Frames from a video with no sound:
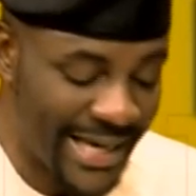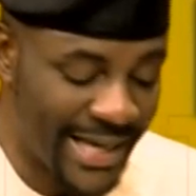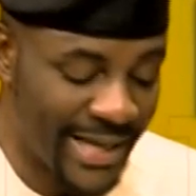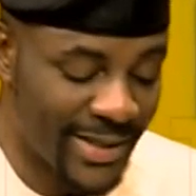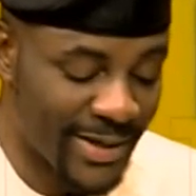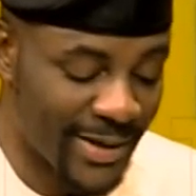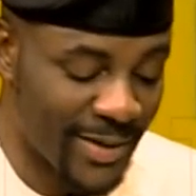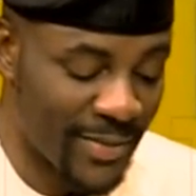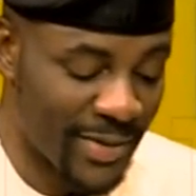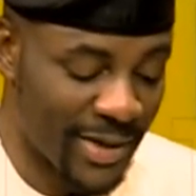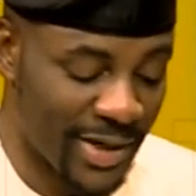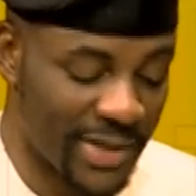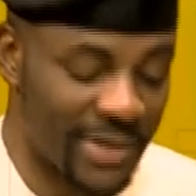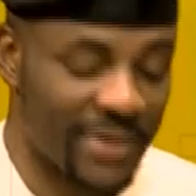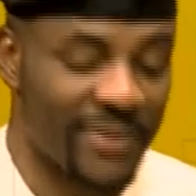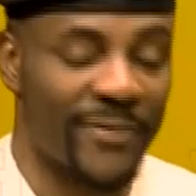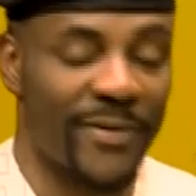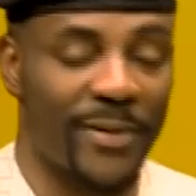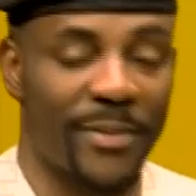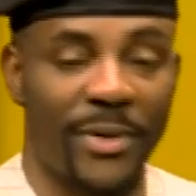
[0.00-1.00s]
the
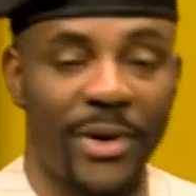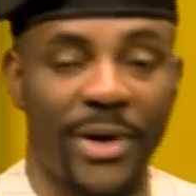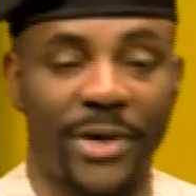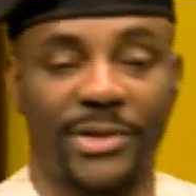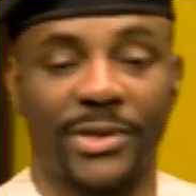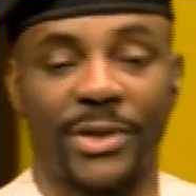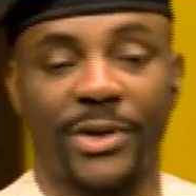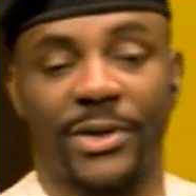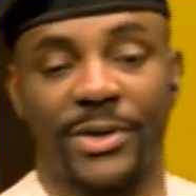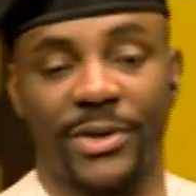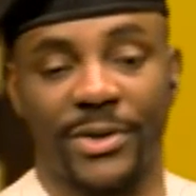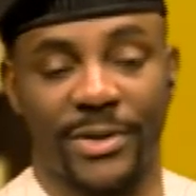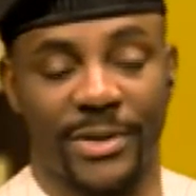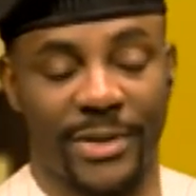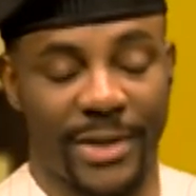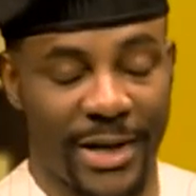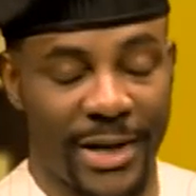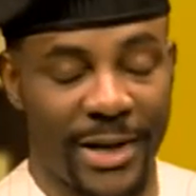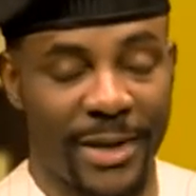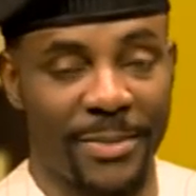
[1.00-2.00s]
nomination form cost hurdle.
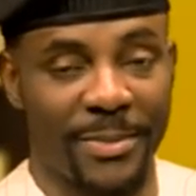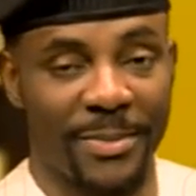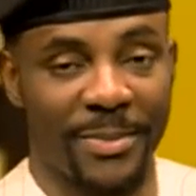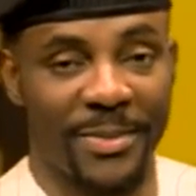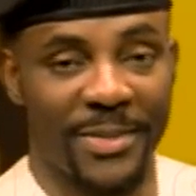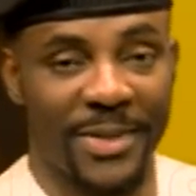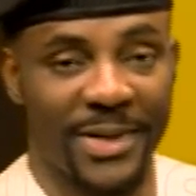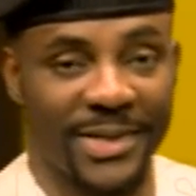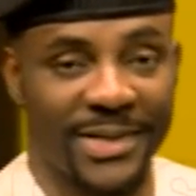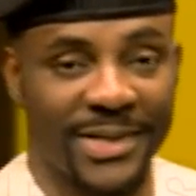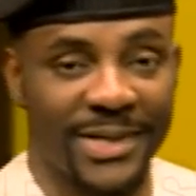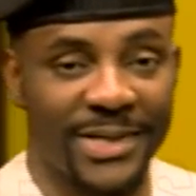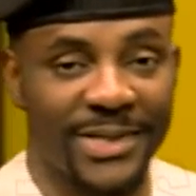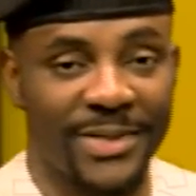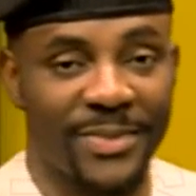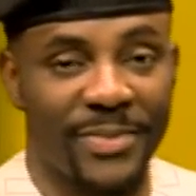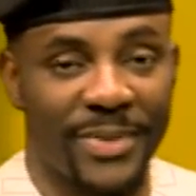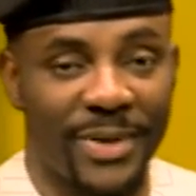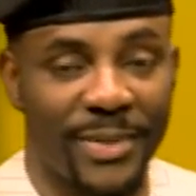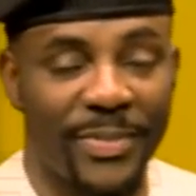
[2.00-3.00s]
It's a
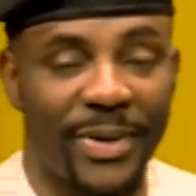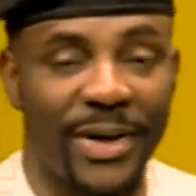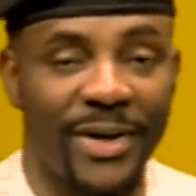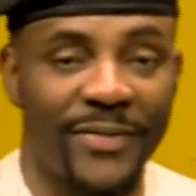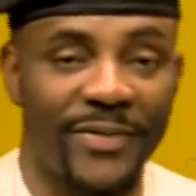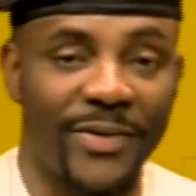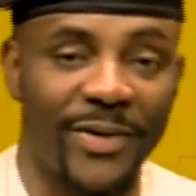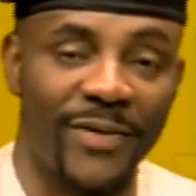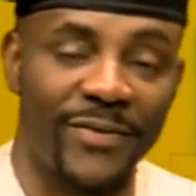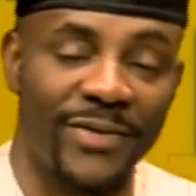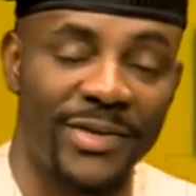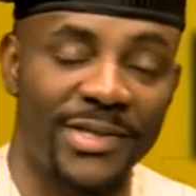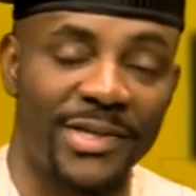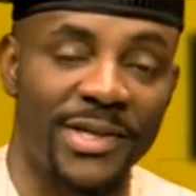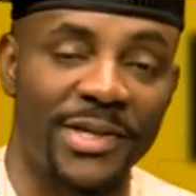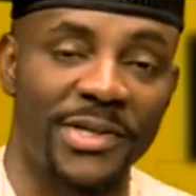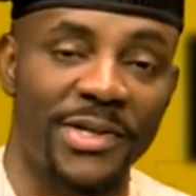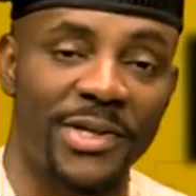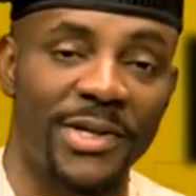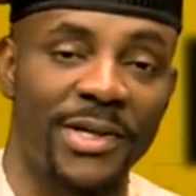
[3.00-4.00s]
big part of the
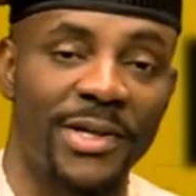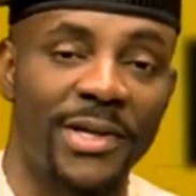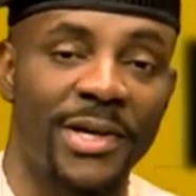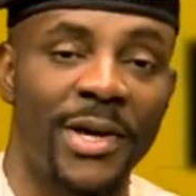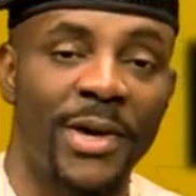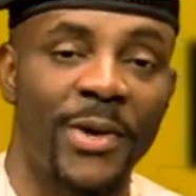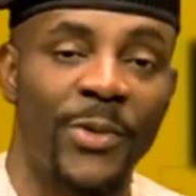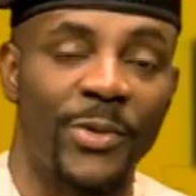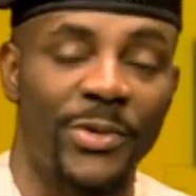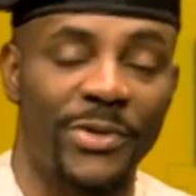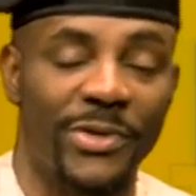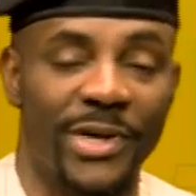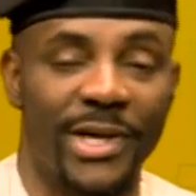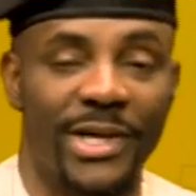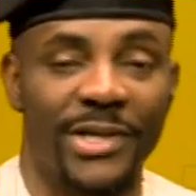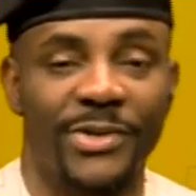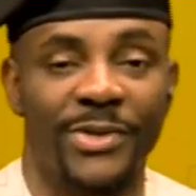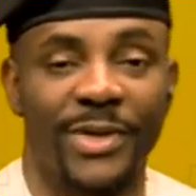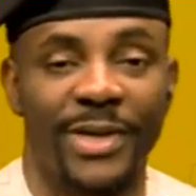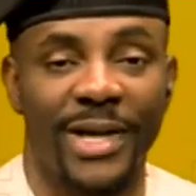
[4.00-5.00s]
conversation with
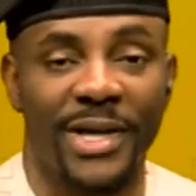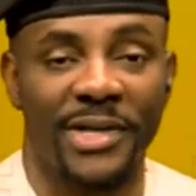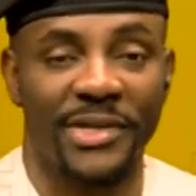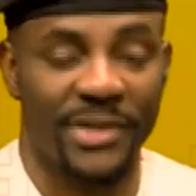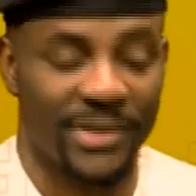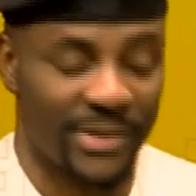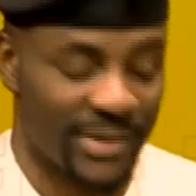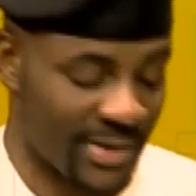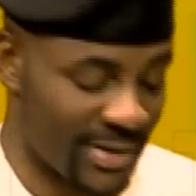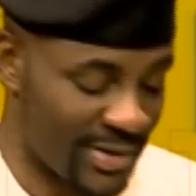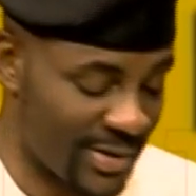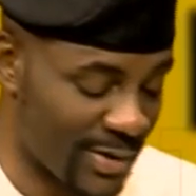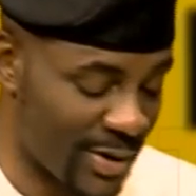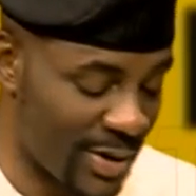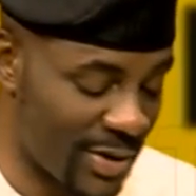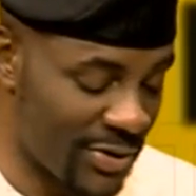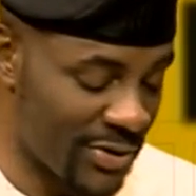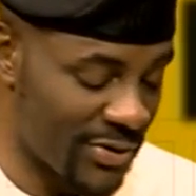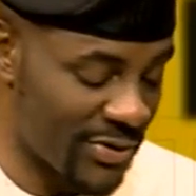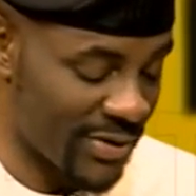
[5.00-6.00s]
regards to elections in this
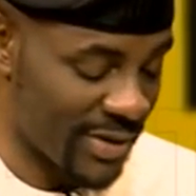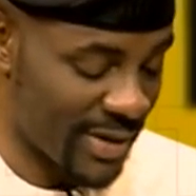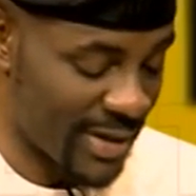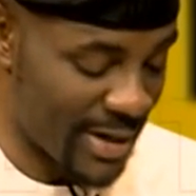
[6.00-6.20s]
country.